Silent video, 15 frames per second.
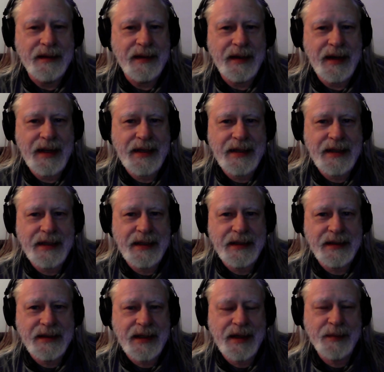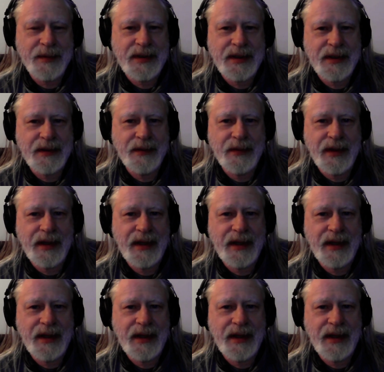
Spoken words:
today's episode